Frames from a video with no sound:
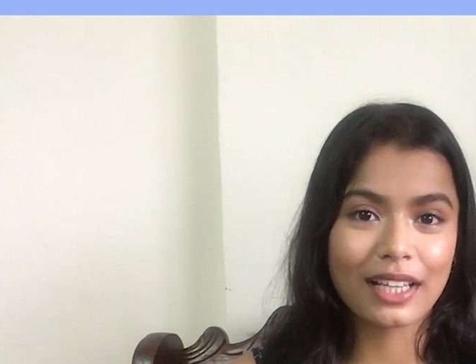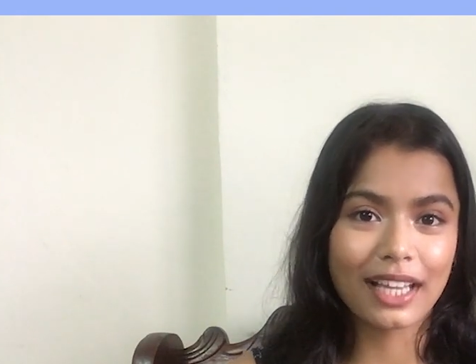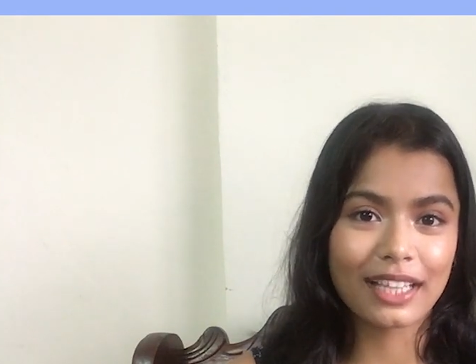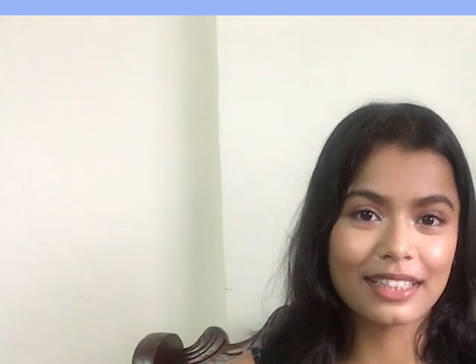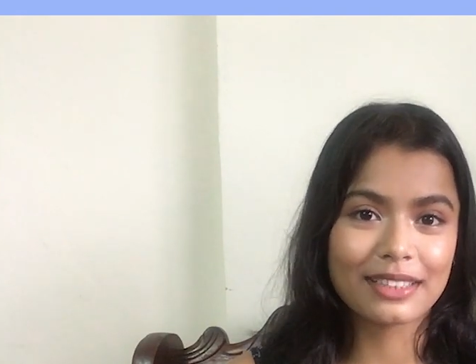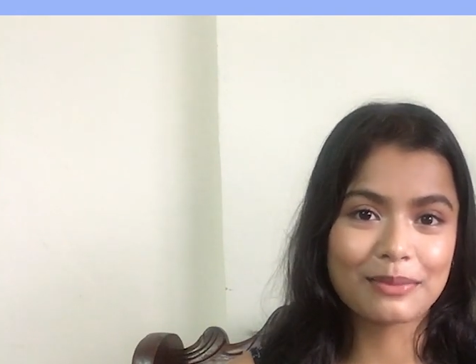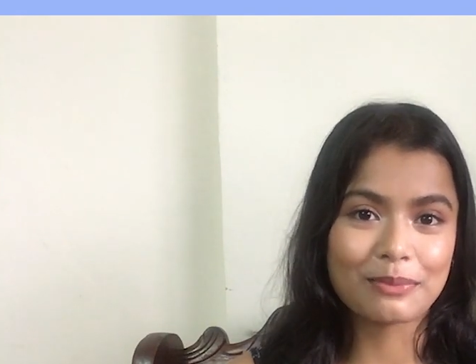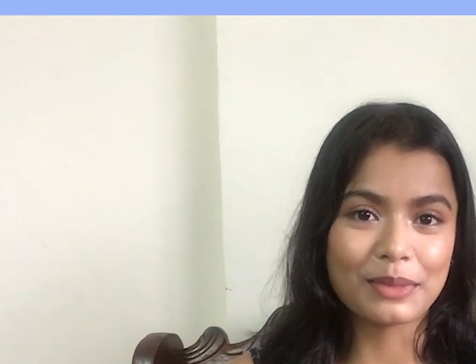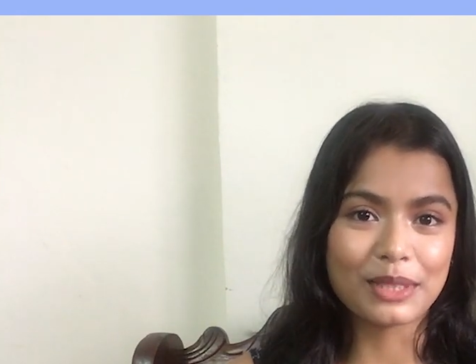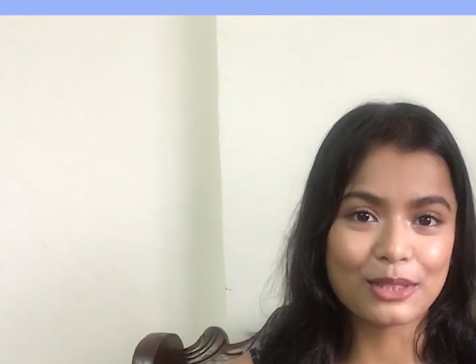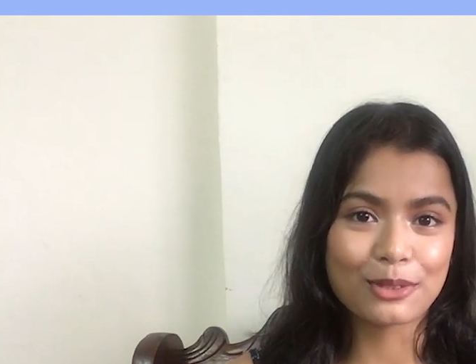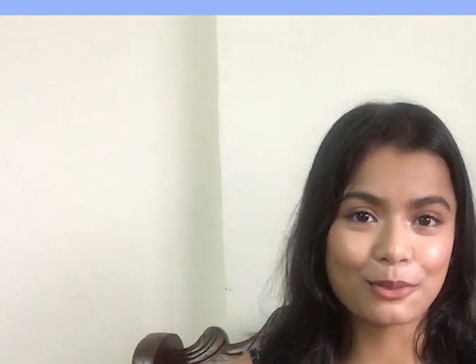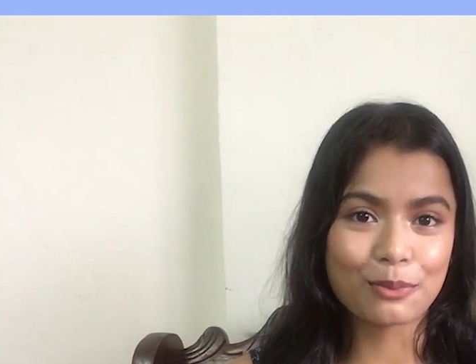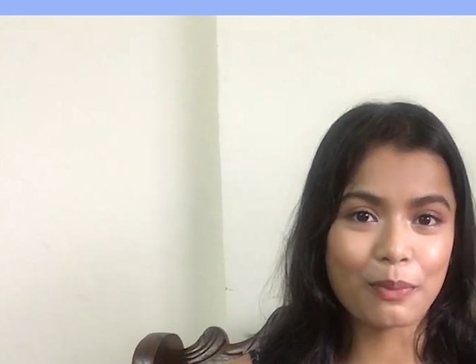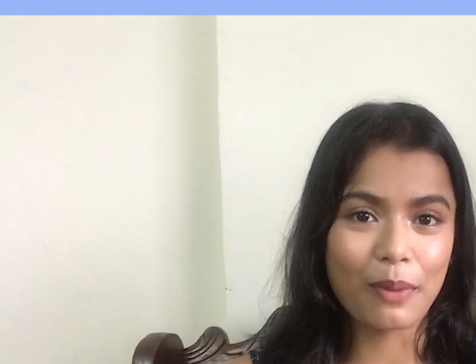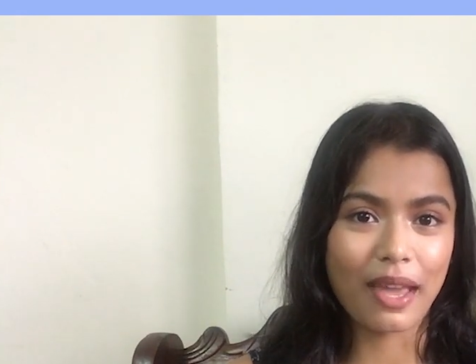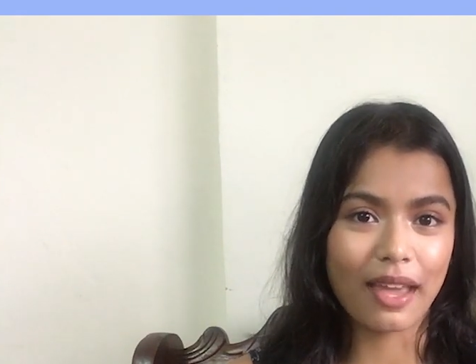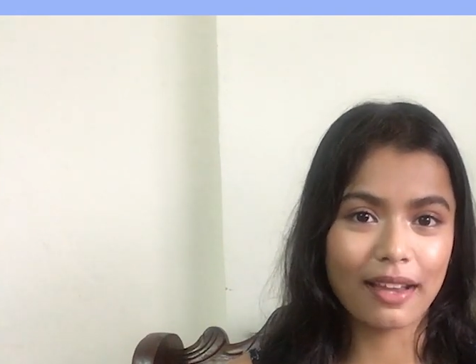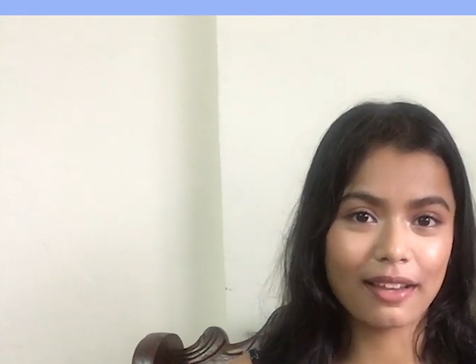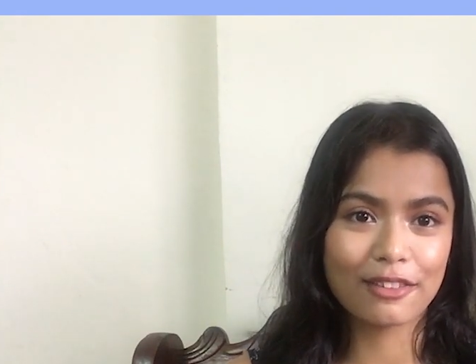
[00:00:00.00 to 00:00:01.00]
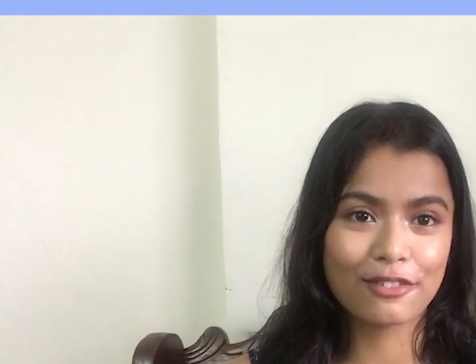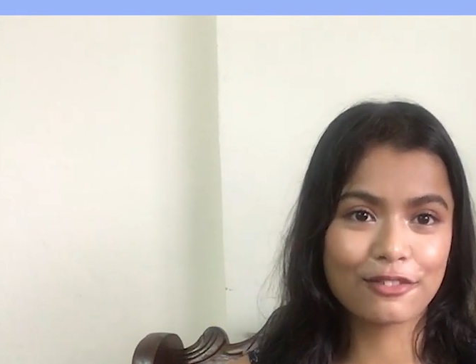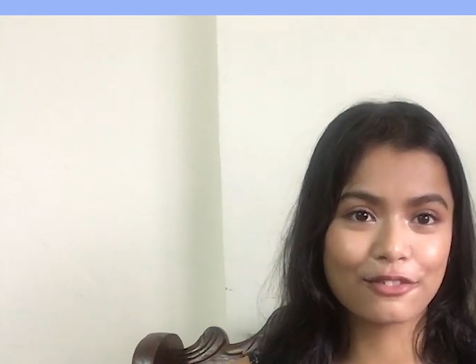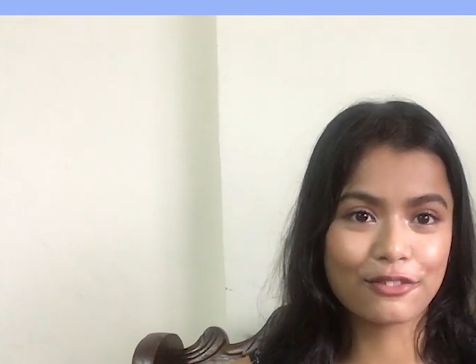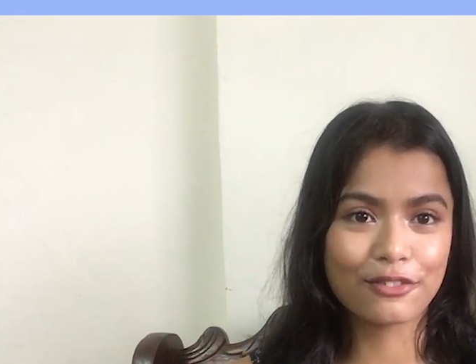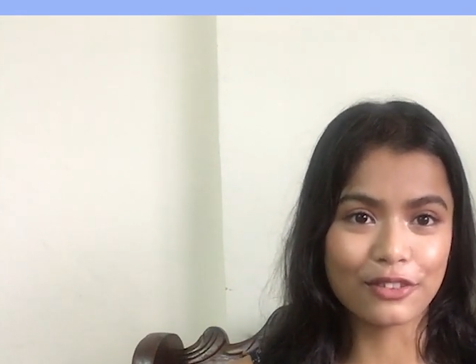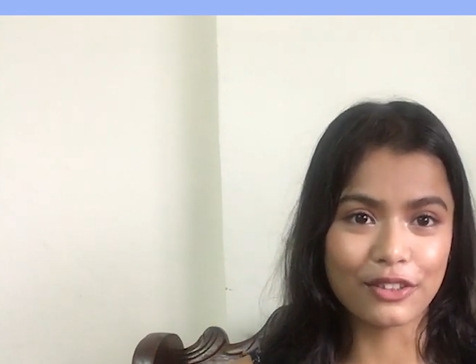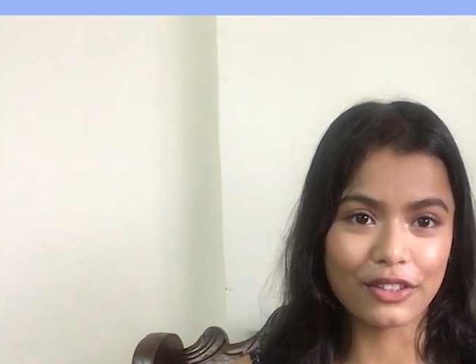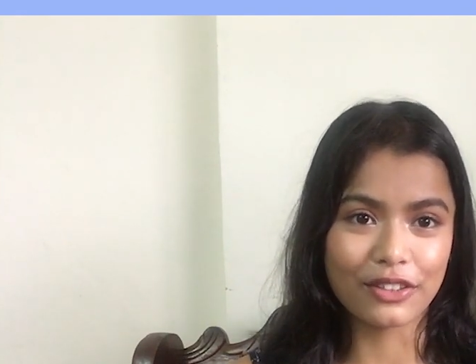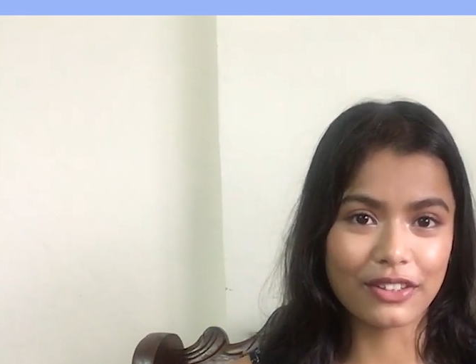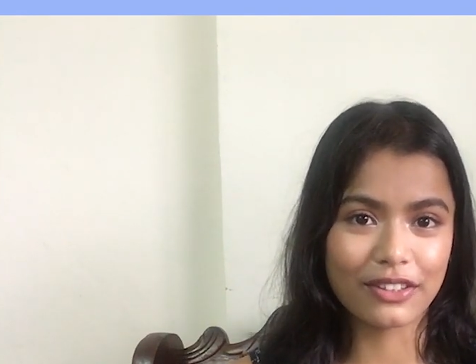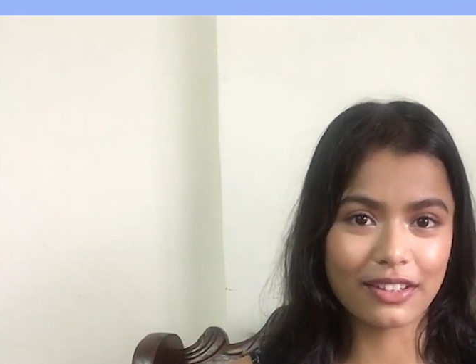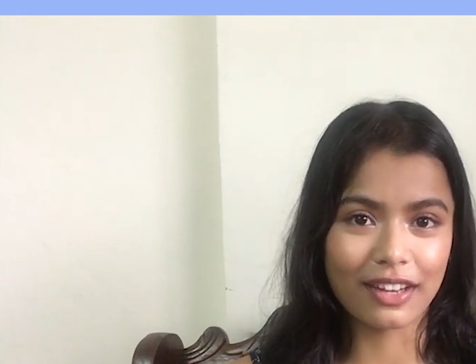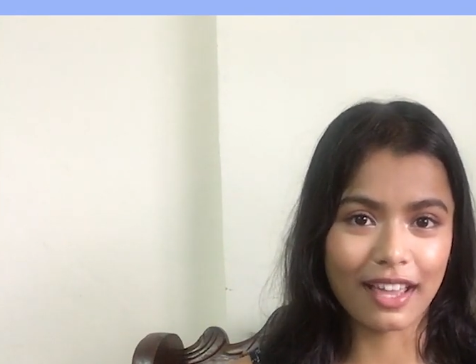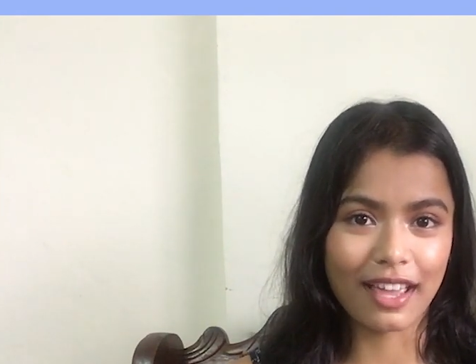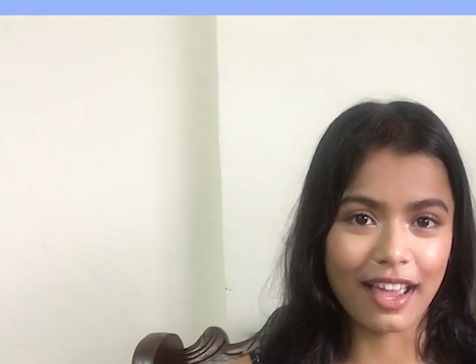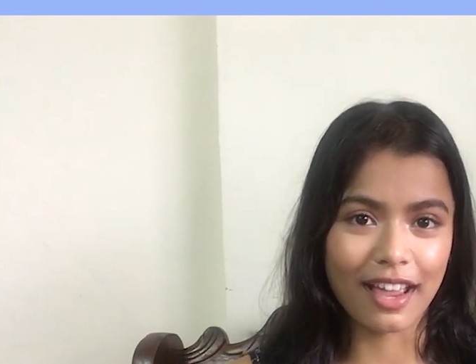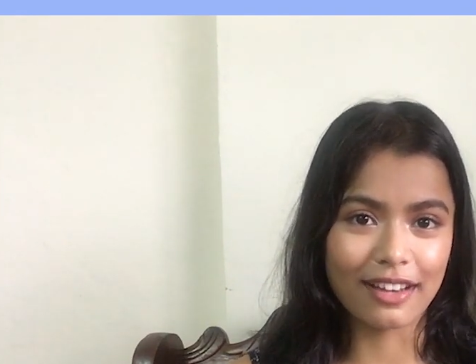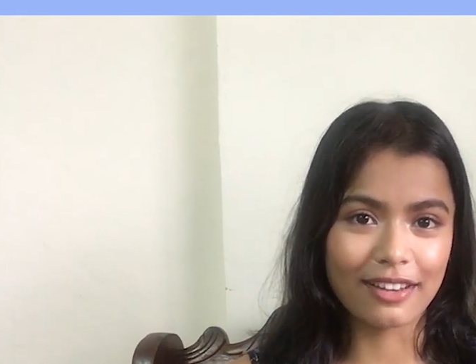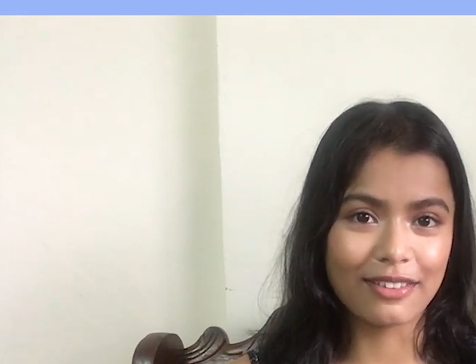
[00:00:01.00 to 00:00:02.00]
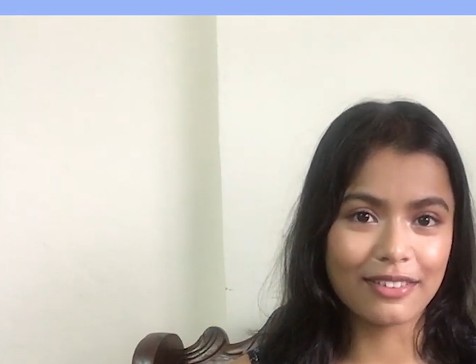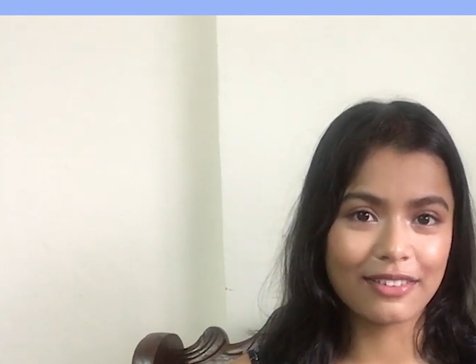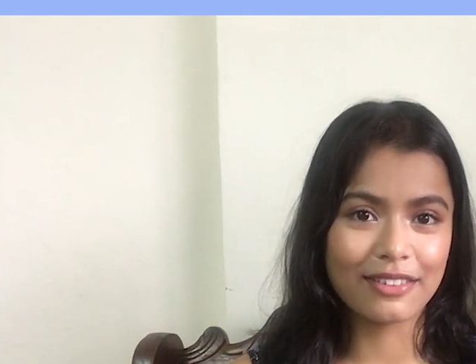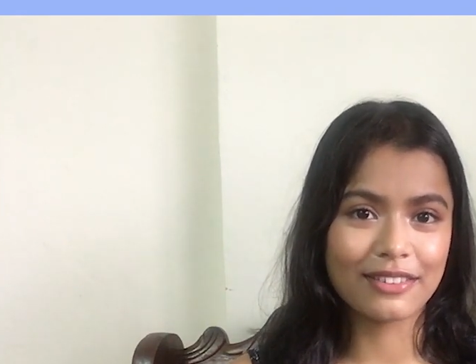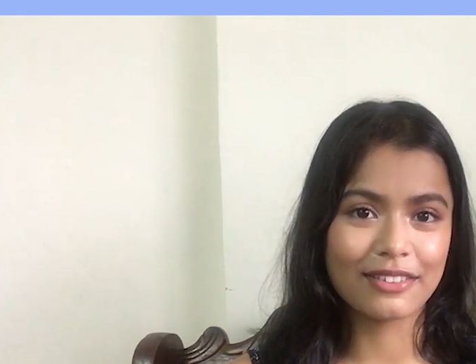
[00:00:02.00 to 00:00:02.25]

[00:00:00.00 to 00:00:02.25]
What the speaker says: like me to make further ahead